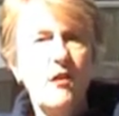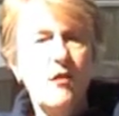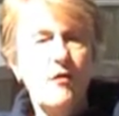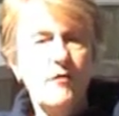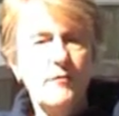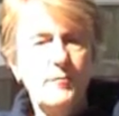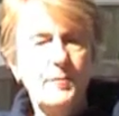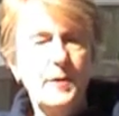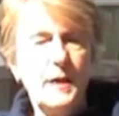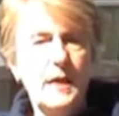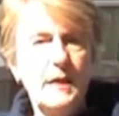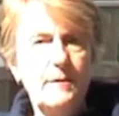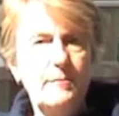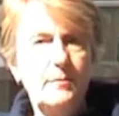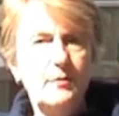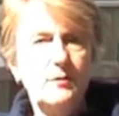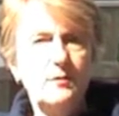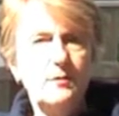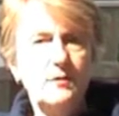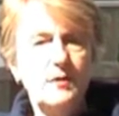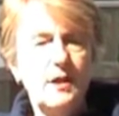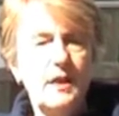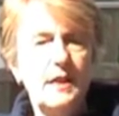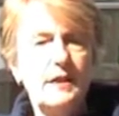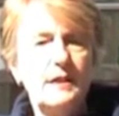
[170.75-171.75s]
of people,
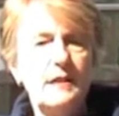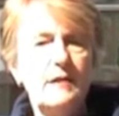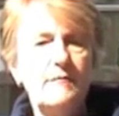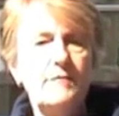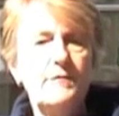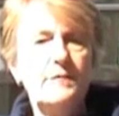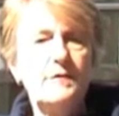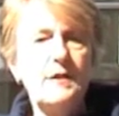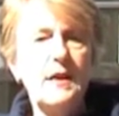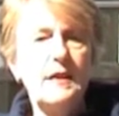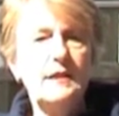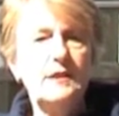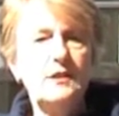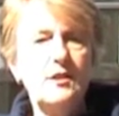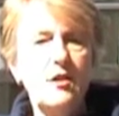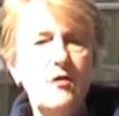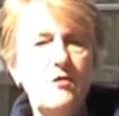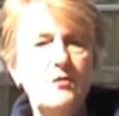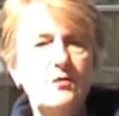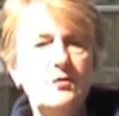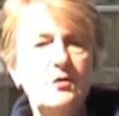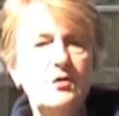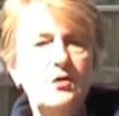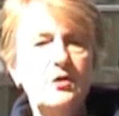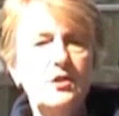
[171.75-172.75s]
and if they
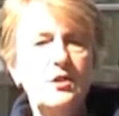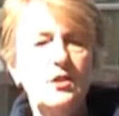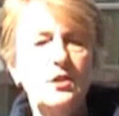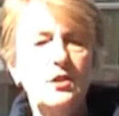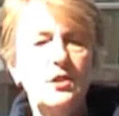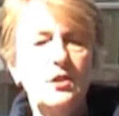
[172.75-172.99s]
don't